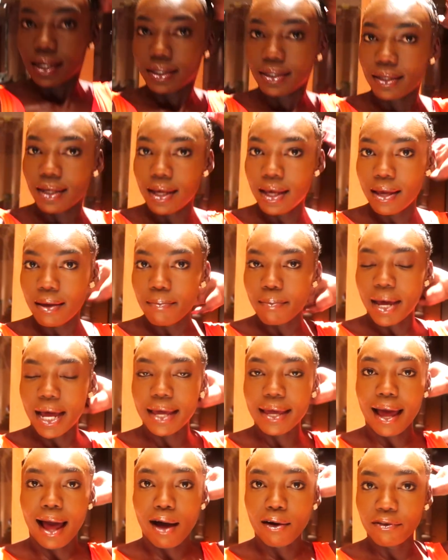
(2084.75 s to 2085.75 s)
is
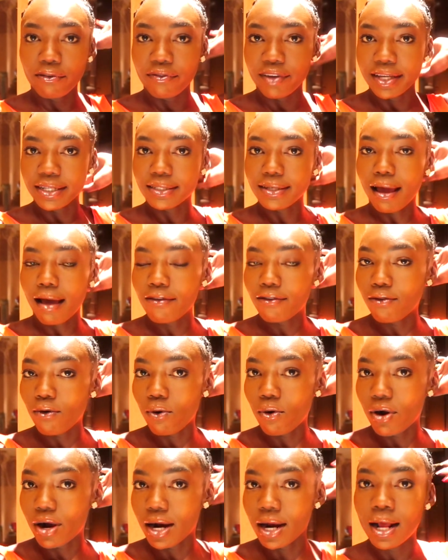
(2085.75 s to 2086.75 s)
my outfit
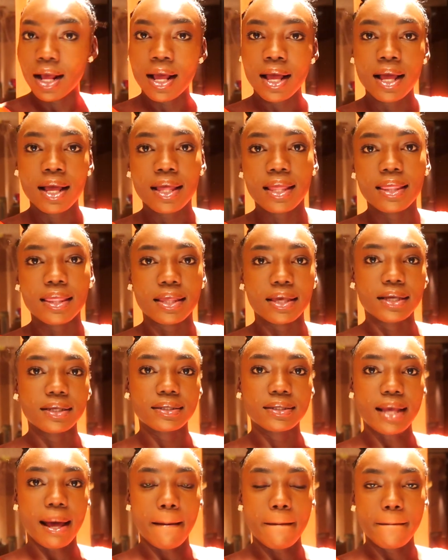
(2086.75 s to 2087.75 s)
for
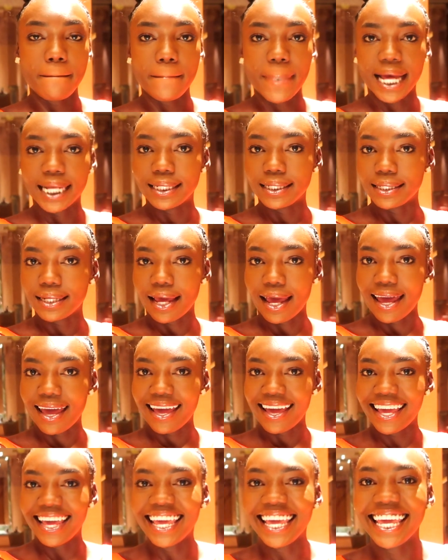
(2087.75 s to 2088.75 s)
this
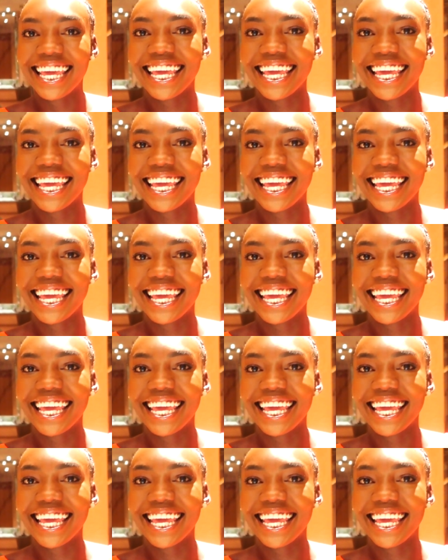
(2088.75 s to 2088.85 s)
Monday.